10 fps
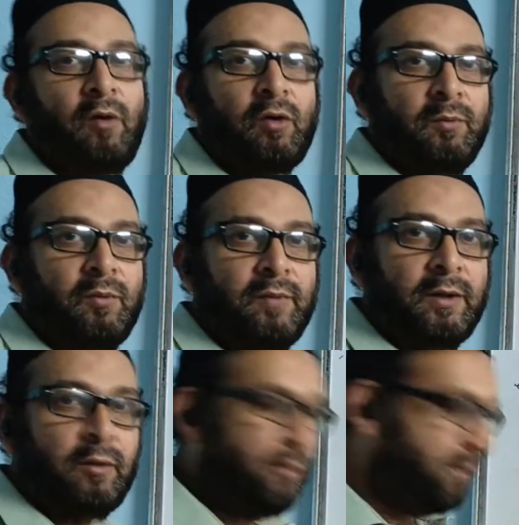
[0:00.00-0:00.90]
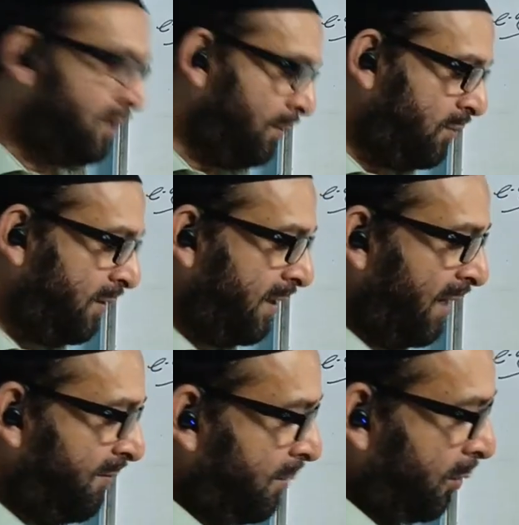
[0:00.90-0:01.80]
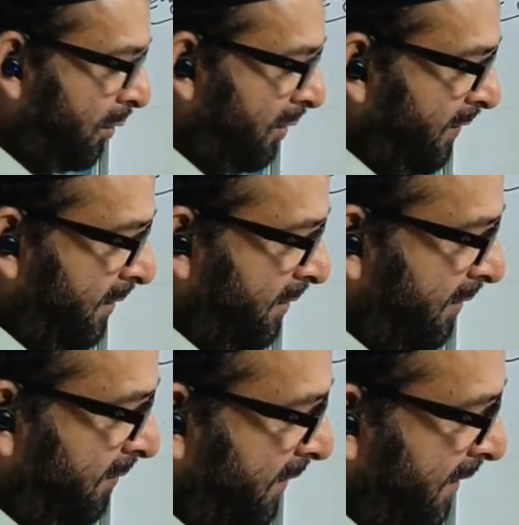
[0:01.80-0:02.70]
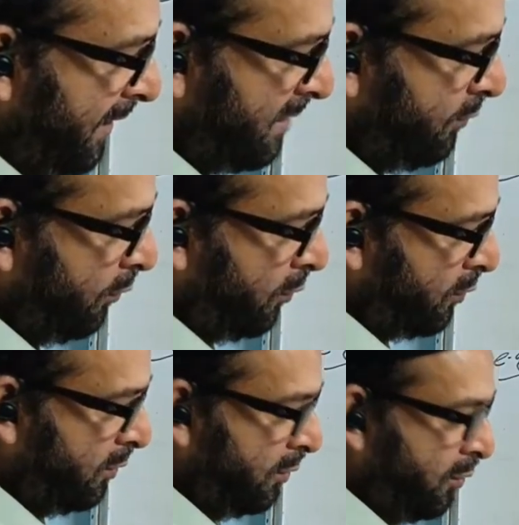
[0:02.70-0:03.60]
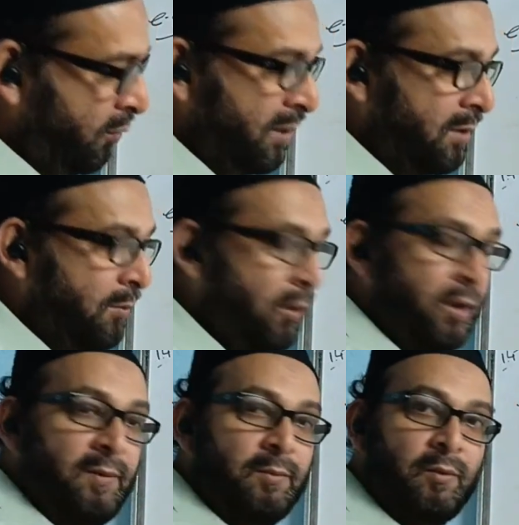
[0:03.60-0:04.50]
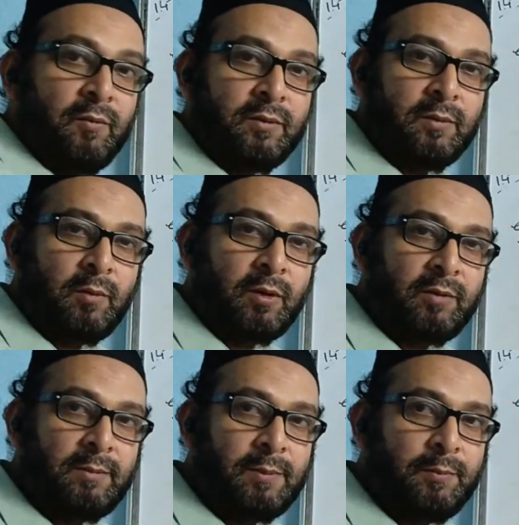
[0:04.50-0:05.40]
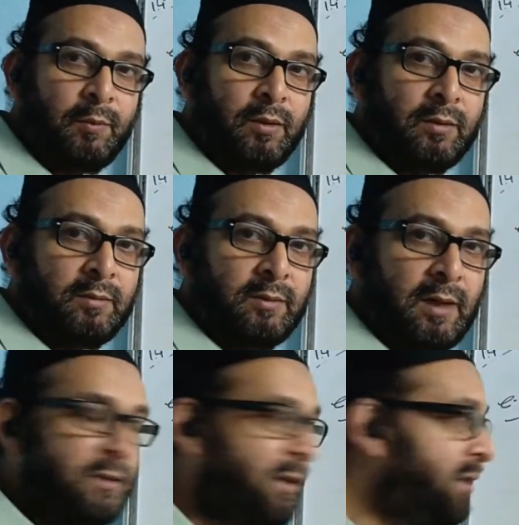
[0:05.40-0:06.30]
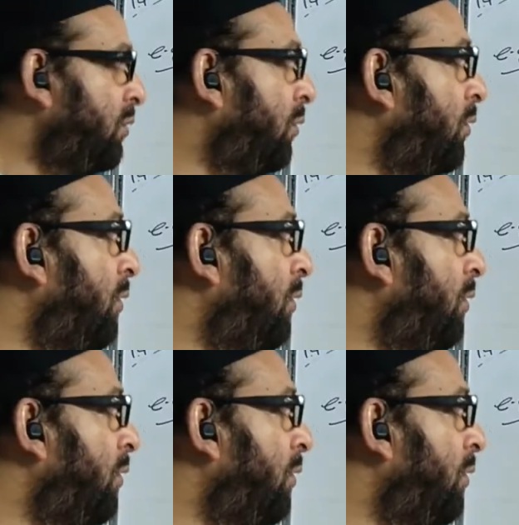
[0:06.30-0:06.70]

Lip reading: will not move at all. Suppose we are having a body with very less force. Do you think the body will move? The body will be pulled. Answer is